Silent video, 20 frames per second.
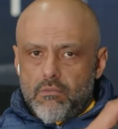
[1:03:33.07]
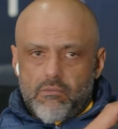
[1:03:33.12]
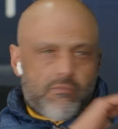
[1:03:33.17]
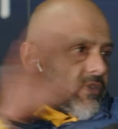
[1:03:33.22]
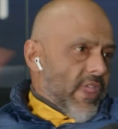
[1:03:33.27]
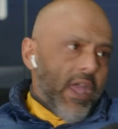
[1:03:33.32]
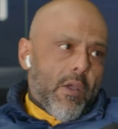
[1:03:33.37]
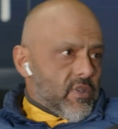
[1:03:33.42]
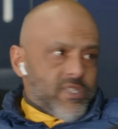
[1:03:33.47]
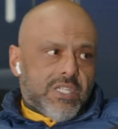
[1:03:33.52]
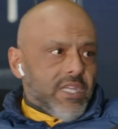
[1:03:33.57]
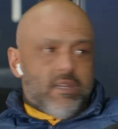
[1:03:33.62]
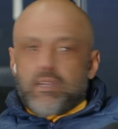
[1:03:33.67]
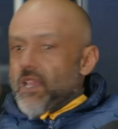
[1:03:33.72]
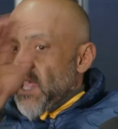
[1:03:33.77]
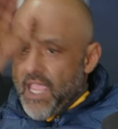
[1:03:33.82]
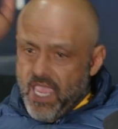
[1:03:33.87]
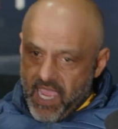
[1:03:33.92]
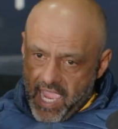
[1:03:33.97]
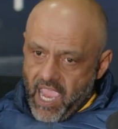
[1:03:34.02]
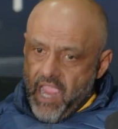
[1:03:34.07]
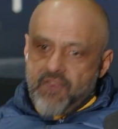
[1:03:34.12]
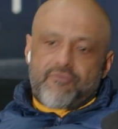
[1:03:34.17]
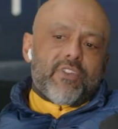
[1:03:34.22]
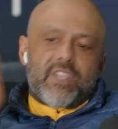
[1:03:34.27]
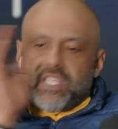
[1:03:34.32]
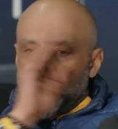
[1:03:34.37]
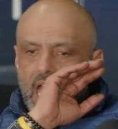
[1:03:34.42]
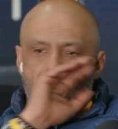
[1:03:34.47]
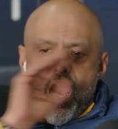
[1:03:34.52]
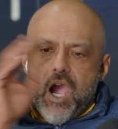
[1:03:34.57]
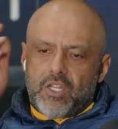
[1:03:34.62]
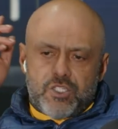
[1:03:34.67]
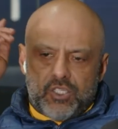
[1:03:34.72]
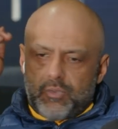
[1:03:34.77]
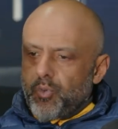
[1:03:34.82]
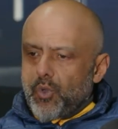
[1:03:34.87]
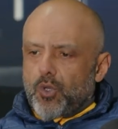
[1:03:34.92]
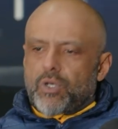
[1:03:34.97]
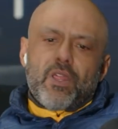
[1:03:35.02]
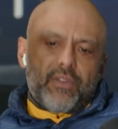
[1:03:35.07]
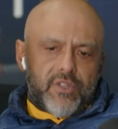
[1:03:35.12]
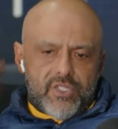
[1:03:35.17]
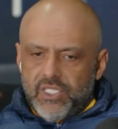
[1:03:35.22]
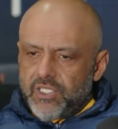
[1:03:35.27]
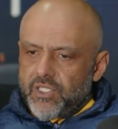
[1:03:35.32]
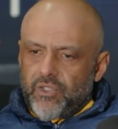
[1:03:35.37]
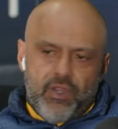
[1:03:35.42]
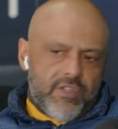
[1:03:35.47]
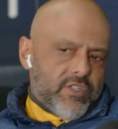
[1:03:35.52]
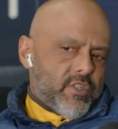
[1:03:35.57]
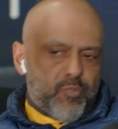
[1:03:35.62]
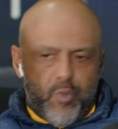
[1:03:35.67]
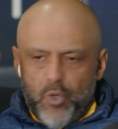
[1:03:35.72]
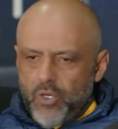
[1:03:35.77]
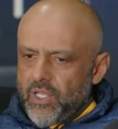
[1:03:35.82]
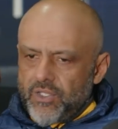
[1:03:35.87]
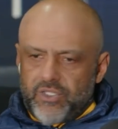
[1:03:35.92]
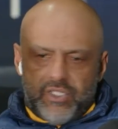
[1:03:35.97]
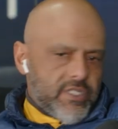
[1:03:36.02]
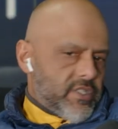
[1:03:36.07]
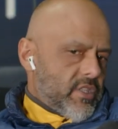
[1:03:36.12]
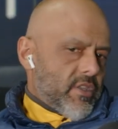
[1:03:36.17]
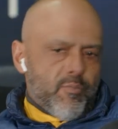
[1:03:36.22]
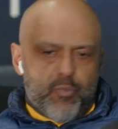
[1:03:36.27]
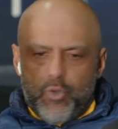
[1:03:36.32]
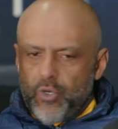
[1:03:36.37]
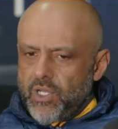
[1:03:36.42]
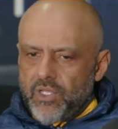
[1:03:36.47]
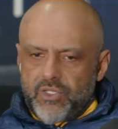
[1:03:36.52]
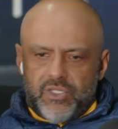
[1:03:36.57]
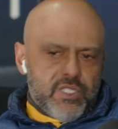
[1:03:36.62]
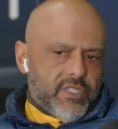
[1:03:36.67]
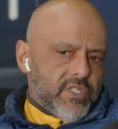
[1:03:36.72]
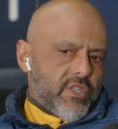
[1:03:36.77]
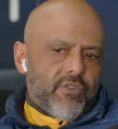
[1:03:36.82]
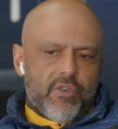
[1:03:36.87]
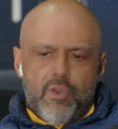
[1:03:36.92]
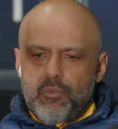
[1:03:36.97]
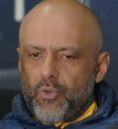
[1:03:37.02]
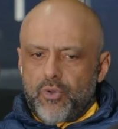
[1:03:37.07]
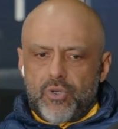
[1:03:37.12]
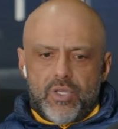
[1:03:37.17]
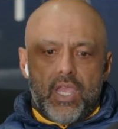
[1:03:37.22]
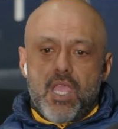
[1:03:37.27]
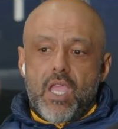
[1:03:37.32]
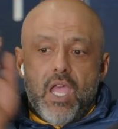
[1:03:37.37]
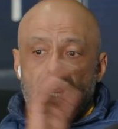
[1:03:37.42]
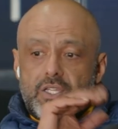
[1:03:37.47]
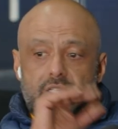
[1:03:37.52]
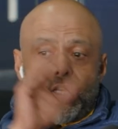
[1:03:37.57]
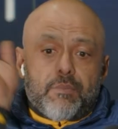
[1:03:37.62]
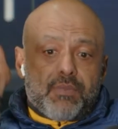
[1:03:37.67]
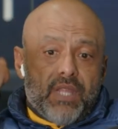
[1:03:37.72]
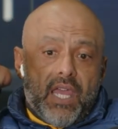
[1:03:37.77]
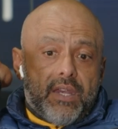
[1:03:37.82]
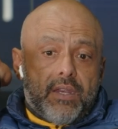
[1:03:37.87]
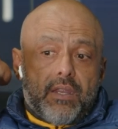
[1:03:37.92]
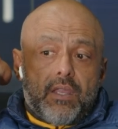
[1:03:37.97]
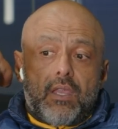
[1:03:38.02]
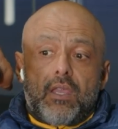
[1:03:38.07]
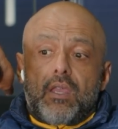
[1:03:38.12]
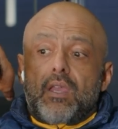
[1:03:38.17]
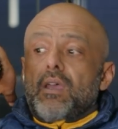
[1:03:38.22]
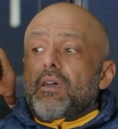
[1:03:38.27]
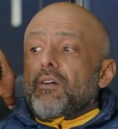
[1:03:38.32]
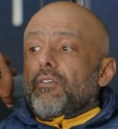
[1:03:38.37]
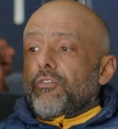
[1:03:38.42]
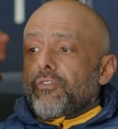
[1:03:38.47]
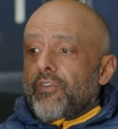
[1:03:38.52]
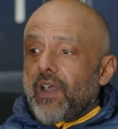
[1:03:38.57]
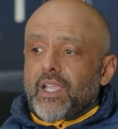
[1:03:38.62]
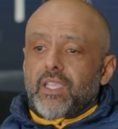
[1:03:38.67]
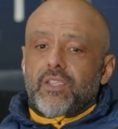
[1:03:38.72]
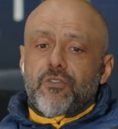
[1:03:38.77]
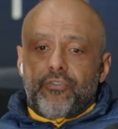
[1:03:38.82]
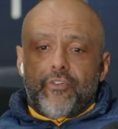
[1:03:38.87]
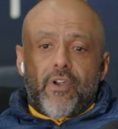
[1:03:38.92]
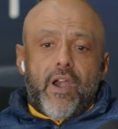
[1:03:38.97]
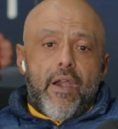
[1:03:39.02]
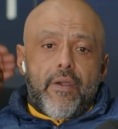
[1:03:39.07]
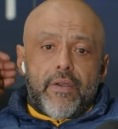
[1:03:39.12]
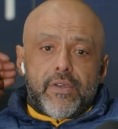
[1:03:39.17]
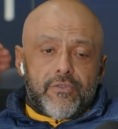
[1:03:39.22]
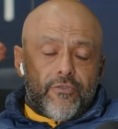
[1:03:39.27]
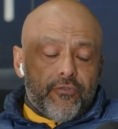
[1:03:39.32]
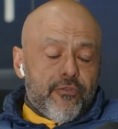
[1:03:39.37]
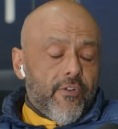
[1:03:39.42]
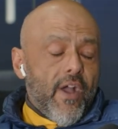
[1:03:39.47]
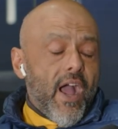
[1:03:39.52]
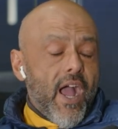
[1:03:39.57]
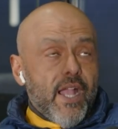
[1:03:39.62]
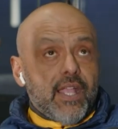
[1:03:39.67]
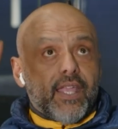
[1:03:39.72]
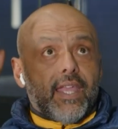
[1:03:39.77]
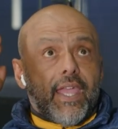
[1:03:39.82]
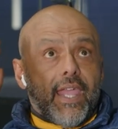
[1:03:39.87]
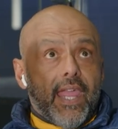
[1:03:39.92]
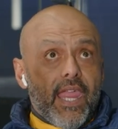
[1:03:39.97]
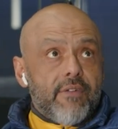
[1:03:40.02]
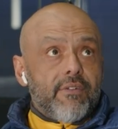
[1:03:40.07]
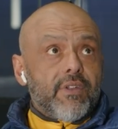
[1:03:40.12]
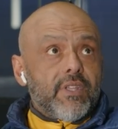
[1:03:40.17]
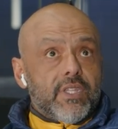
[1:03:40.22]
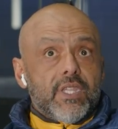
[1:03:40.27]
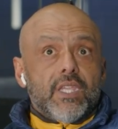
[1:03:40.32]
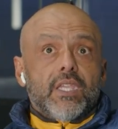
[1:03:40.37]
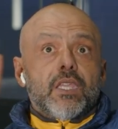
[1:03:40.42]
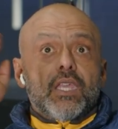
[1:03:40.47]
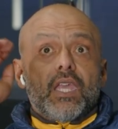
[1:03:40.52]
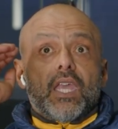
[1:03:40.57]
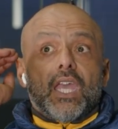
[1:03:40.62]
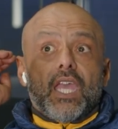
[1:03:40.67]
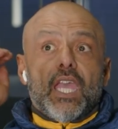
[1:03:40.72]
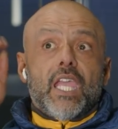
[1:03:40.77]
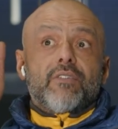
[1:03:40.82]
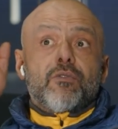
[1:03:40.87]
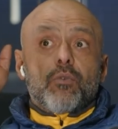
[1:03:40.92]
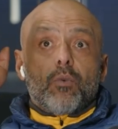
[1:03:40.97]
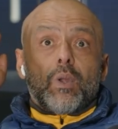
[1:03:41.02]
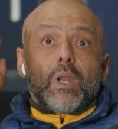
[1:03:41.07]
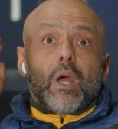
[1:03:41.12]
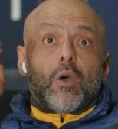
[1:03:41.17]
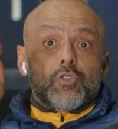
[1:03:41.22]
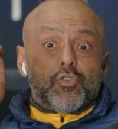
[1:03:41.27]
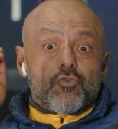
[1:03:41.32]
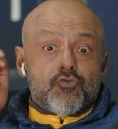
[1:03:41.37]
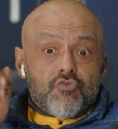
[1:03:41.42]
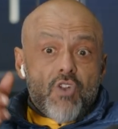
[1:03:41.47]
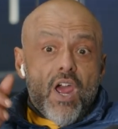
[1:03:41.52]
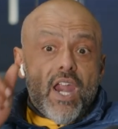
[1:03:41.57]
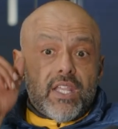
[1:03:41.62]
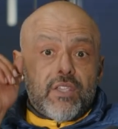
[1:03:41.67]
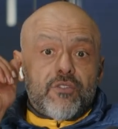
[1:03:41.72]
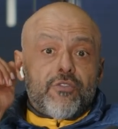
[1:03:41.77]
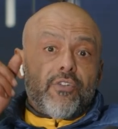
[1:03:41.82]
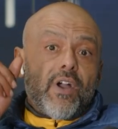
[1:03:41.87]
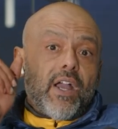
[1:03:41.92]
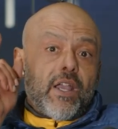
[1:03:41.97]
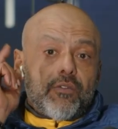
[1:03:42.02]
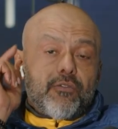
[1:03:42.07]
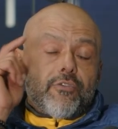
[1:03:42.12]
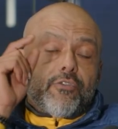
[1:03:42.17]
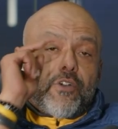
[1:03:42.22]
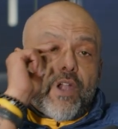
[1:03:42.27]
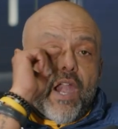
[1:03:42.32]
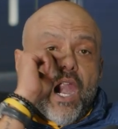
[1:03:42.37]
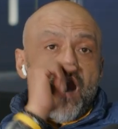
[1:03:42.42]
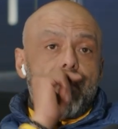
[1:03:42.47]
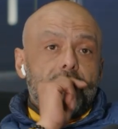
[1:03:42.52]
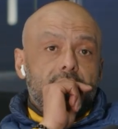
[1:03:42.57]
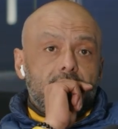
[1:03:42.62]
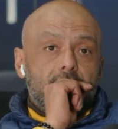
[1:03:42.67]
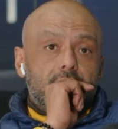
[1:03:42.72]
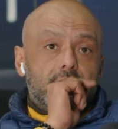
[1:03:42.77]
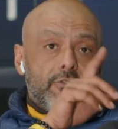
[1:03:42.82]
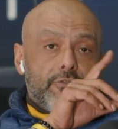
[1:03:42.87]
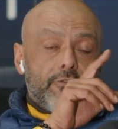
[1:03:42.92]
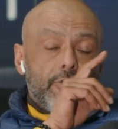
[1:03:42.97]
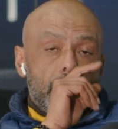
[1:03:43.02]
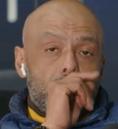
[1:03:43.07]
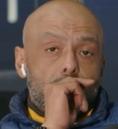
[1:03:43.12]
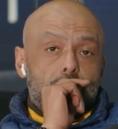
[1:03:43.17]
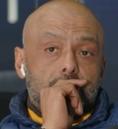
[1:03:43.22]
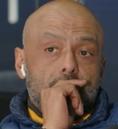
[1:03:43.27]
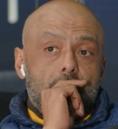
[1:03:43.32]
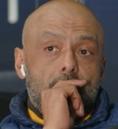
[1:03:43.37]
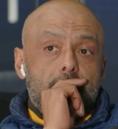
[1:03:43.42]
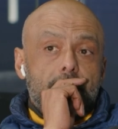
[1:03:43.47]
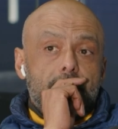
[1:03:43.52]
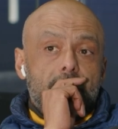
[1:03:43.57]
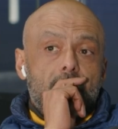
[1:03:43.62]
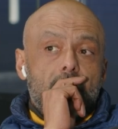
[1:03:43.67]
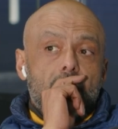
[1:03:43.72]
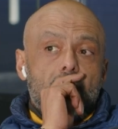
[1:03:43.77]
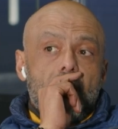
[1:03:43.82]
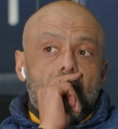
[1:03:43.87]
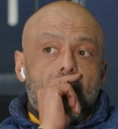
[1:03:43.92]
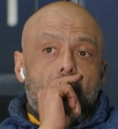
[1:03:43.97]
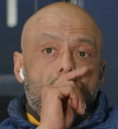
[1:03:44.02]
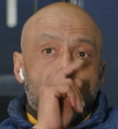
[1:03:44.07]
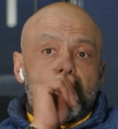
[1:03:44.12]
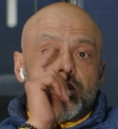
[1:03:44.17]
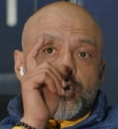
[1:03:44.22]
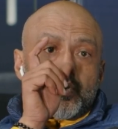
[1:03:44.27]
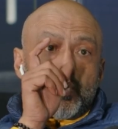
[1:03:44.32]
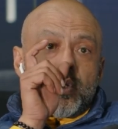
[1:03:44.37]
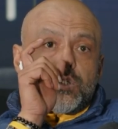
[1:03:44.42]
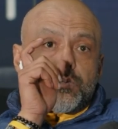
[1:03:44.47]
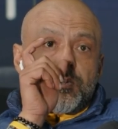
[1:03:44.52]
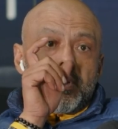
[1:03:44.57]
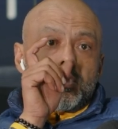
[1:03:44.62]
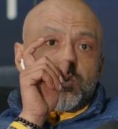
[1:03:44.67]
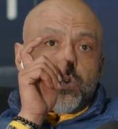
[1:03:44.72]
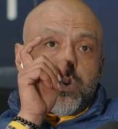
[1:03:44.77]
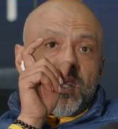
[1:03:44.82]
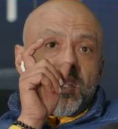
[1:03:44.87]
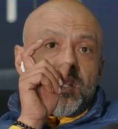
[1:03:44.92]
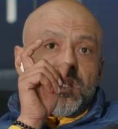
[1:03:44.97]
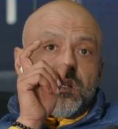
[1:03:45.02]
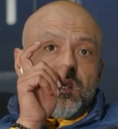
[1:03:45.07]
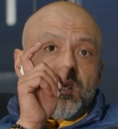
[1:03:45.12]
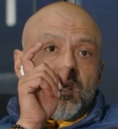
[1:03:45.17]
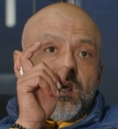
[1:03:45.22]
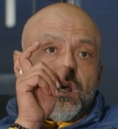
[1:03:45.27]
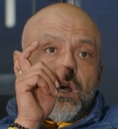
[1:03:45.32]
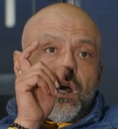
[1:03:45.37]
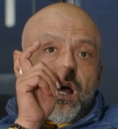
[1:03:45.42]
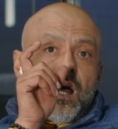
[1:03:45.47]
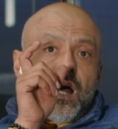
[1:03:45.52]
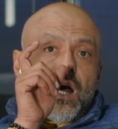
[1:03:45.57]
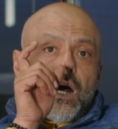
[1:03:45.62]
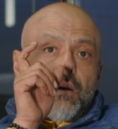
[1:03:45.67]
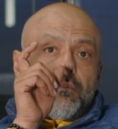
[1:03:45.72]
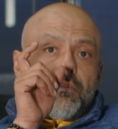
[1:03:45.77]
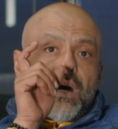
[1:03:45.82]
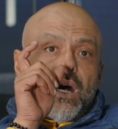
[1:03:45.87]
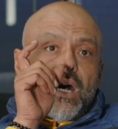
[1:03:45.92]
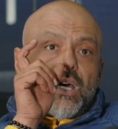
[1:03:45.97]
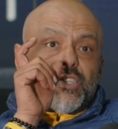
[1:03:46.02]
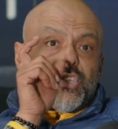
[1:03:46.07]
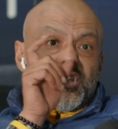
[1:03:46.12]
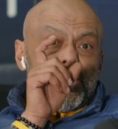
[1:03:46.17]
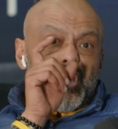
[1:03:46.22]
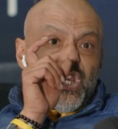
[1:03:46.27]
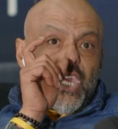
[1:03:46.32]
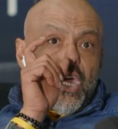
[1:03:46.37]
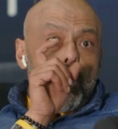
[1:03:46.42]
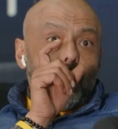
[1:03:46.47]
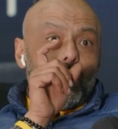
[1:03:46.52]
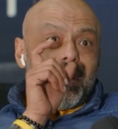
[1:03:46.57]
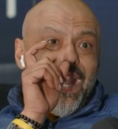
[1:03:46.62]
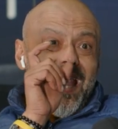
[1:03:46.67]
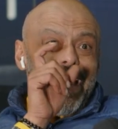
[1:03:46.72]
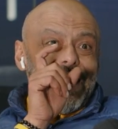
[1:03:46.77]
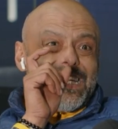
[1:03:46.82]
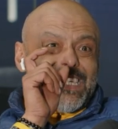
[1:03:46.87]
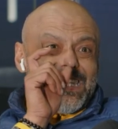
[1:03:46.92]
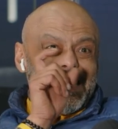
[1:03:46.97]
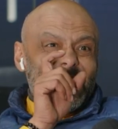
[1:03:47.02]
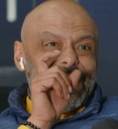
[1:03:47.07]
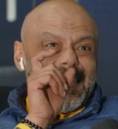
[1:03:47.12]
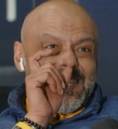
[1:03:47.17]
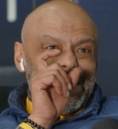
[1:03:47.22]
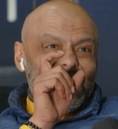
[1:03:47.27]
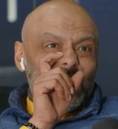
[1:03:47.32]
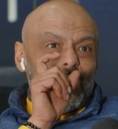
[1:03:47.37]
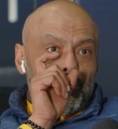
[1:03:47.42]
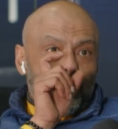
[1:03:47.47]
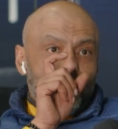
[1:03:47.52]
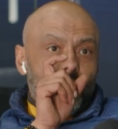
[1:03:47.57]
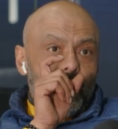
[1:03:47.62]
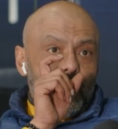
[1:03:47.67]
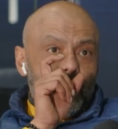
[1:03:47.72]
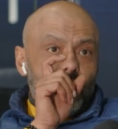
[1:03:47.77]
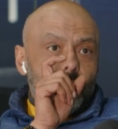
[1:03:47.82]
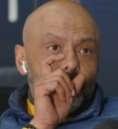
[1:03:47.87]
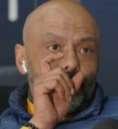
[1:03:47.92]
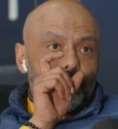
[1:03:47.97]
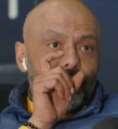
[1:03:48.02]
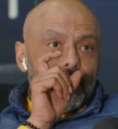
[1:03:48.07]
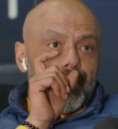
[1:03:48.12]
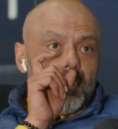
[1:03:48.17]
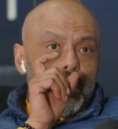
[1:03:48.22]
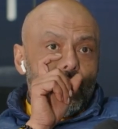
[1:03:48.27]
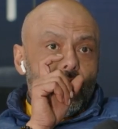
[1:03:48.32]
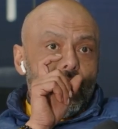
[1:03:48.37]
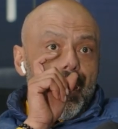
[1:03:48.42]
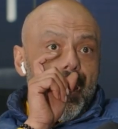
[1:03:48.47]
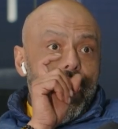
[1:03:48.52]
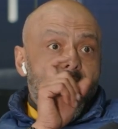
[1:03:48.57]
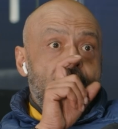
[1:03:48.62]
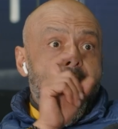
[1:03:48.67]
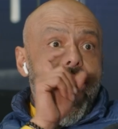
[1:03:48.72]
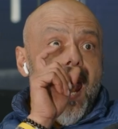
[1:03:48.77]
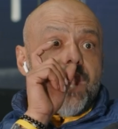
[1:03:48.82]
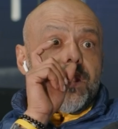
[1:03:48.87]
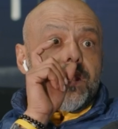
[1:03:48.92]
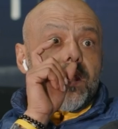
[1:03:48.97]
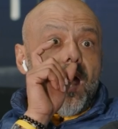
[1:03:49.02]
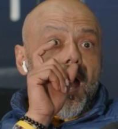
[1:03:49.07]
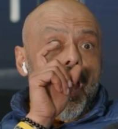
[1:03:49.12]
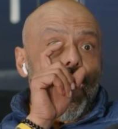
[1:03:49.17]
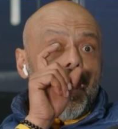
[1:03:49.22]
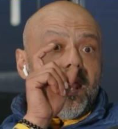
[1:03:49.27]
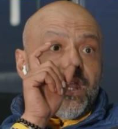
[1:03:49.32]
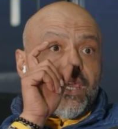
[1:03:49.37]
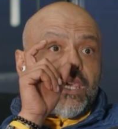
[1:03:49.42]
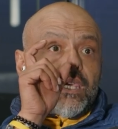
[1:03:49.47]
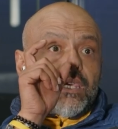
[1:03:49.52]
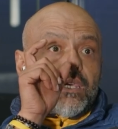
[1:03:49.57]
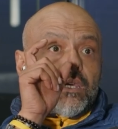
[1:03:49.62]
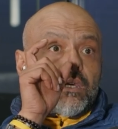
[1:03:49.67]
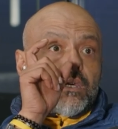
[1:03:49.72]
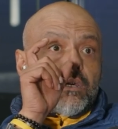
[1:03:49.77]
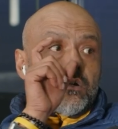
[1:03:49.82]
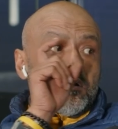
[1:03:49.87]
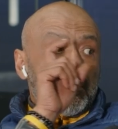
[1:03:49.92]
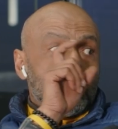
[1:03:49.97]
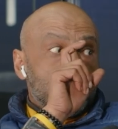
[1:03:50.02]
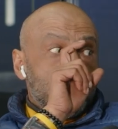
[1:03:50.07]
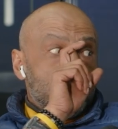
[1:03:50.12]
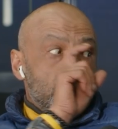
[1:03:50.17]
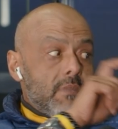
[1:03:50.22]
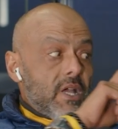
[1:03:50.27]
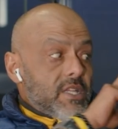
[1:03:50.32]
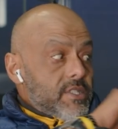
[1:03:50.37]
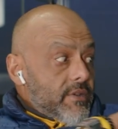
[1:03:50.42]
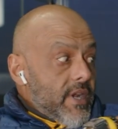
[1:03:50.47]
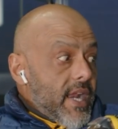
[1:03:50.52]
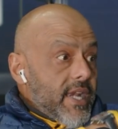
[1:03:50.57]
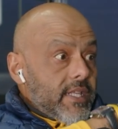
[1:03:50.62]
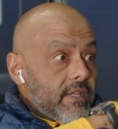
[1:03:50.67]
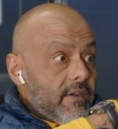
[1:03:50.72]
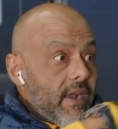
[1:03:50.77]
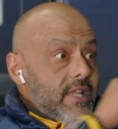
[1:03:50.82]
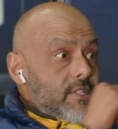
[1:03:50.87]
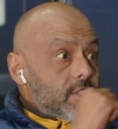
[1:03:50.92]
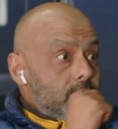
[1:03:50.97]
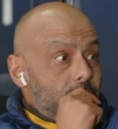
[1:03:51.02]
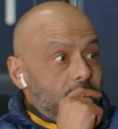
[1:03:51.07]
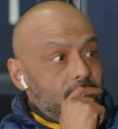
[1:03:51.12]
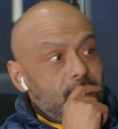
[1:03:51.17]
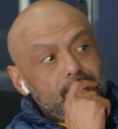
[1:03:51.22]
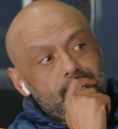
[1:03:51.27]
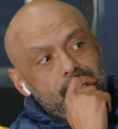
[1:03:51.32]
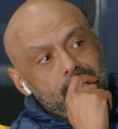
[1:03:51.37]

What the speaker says: That was it. Every car, I just bought another 63. Just bought another 63, bought another 63, bought it. I said, I'm done. Fuck your Ferraris, fuck everything. Even when I was running fucking Ferrari the first time, I switched between a CLK 63 and a Maserati Grand Sport.